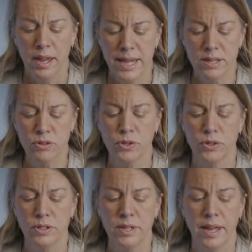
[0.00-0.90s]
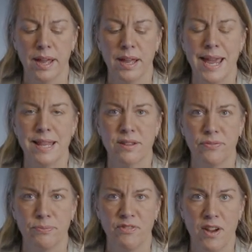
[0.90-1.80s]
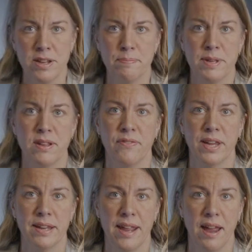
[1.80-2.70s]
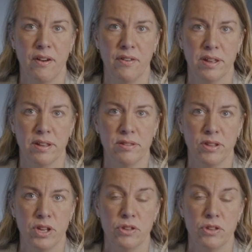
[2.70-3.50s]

is good. It's very specific in areas.